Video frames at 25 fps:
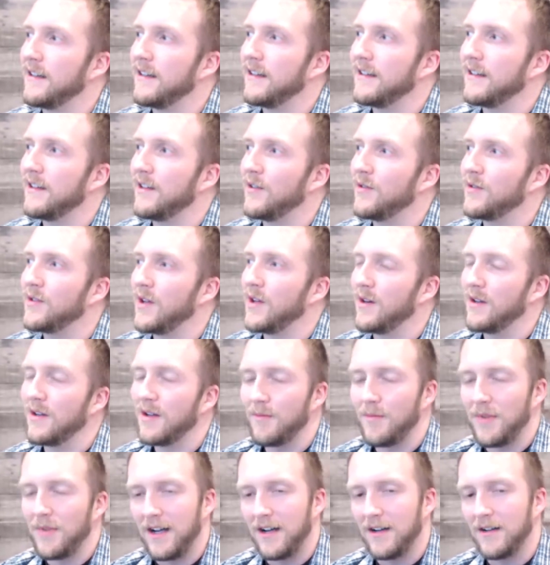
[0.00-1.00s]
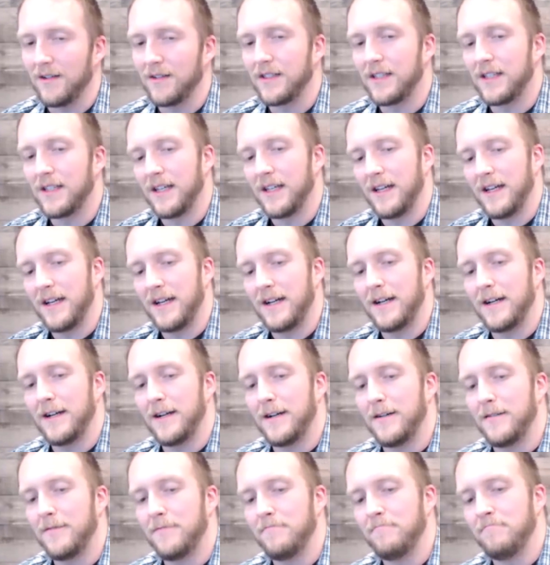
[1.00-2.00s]
you talk about,
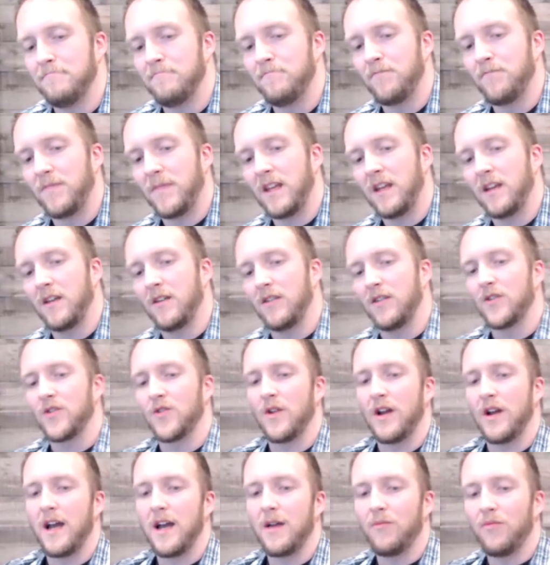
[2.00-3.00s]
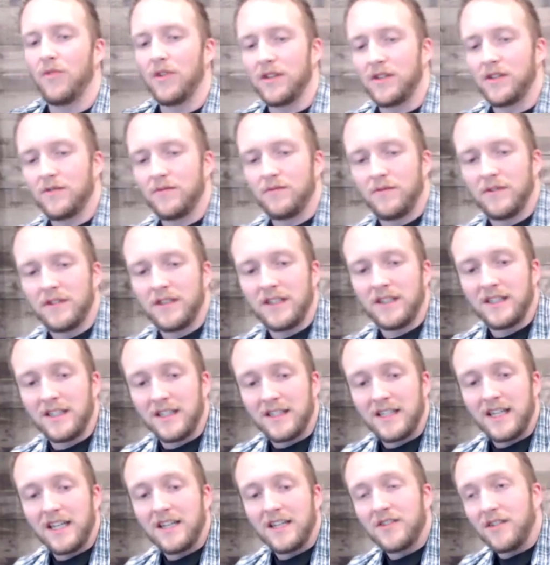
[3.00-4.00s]
the tribe, which is
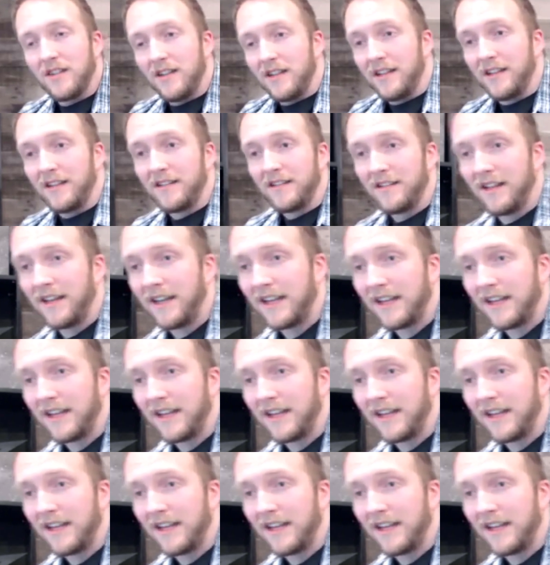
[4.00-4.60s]
essentially an